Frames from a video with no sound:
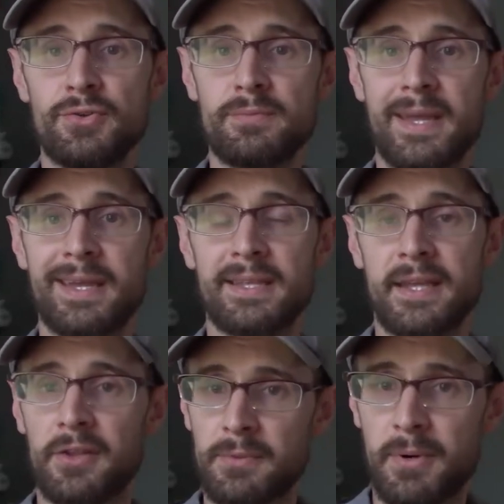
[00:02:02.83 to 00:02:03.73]
made the
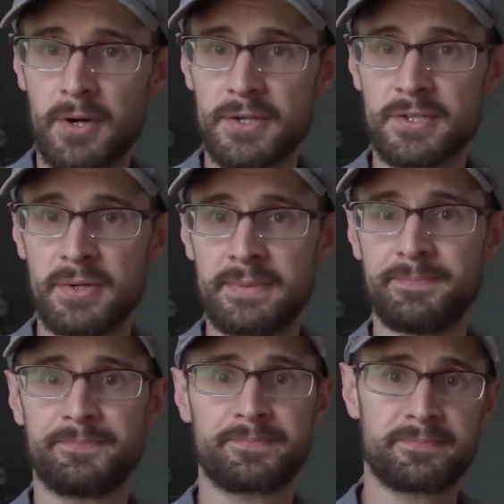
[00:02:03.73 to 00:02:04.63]
other part to it.
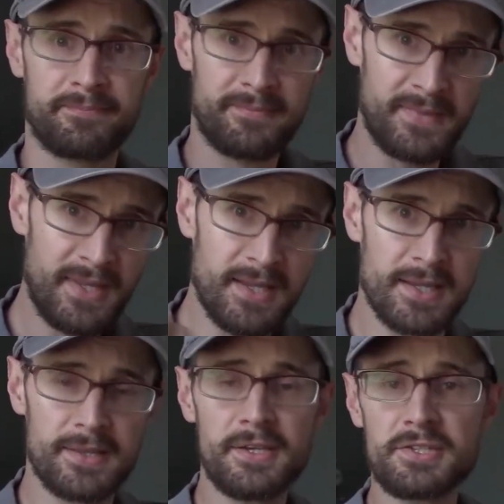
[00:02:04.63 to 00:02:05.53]

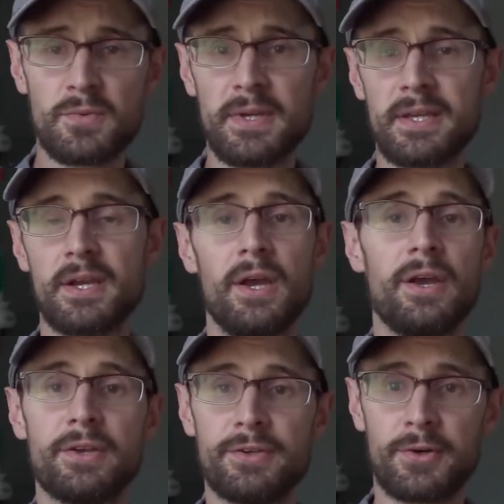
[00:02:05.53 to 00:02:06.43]
In this week,
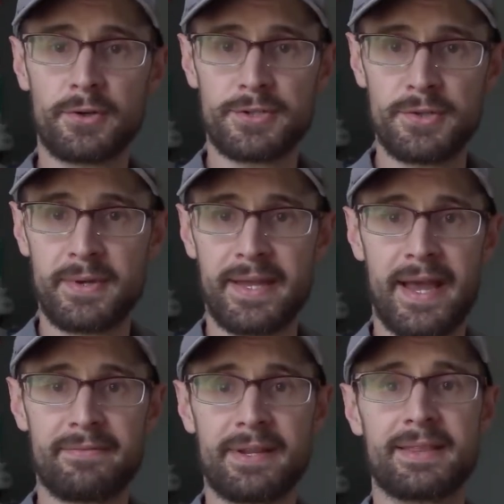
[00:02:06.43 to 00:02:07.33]
you're doing
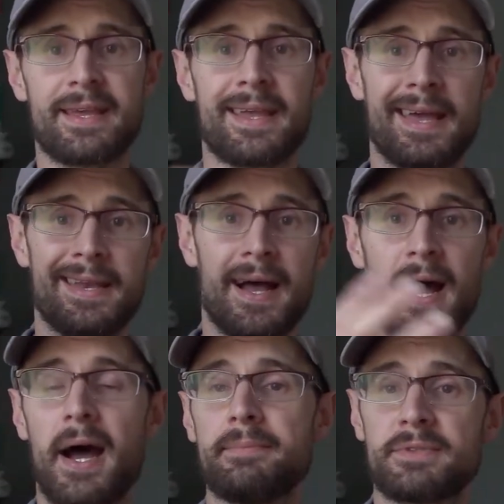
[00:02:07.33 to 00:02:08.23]
everything and
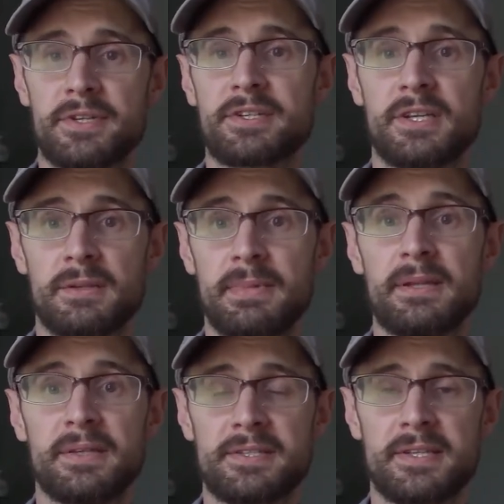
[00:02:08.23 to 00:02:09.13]
I'm just going to be
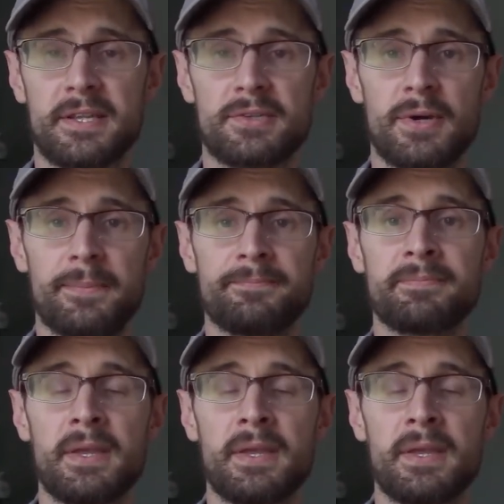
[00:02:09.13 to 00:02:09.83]
listening to it.